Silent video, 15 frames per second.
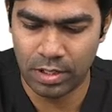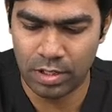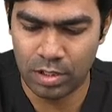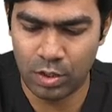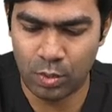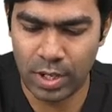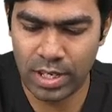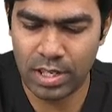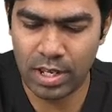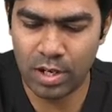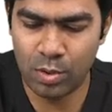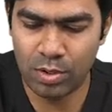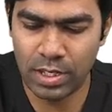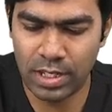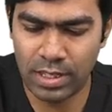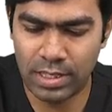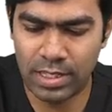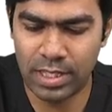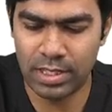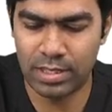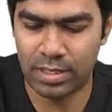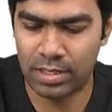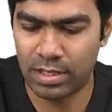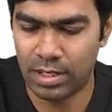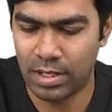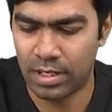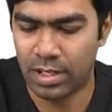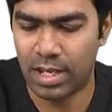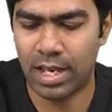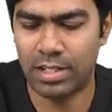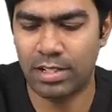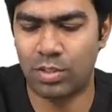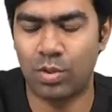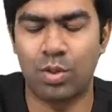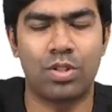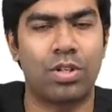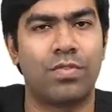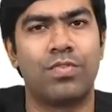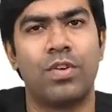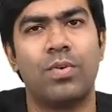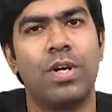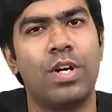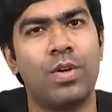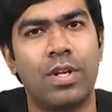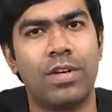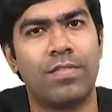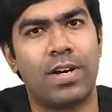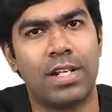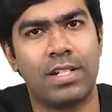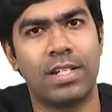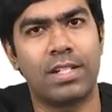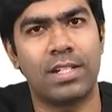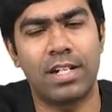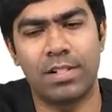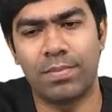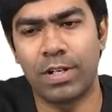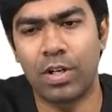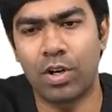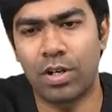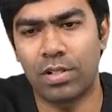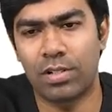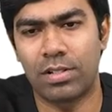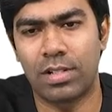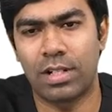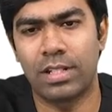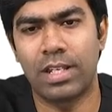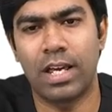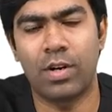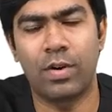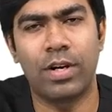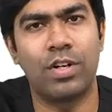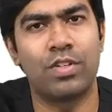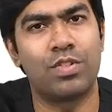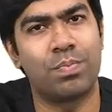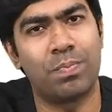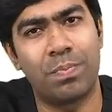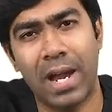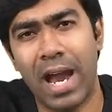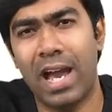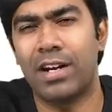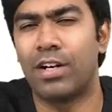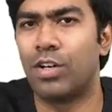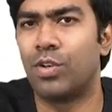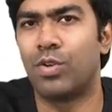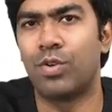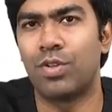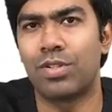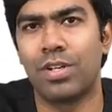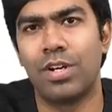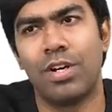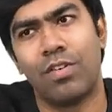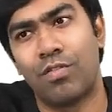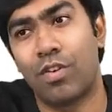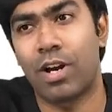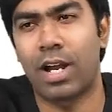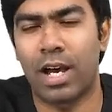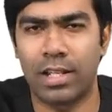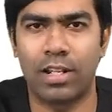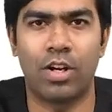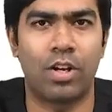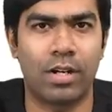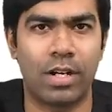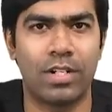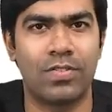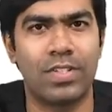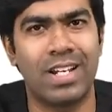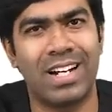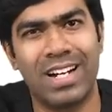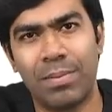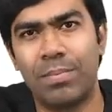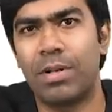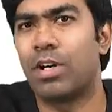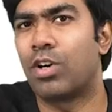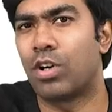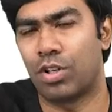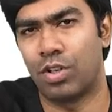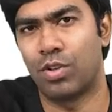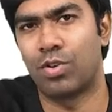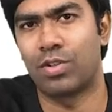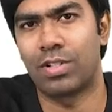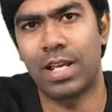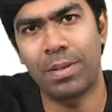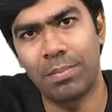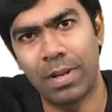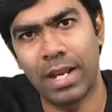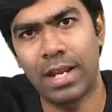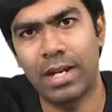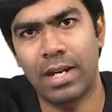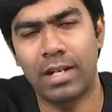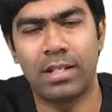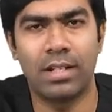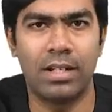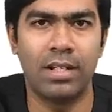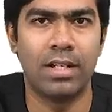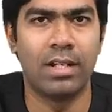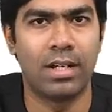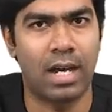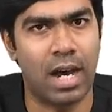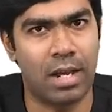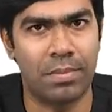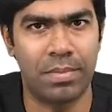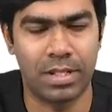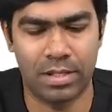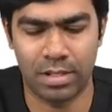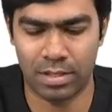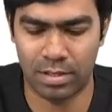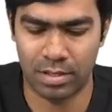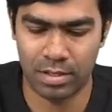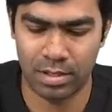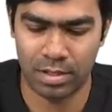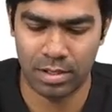So why they are using this as a source of fuel during fasting states? Because they are going to spare glucose for other organs which are dependent on glucose, like brain and the RBCs.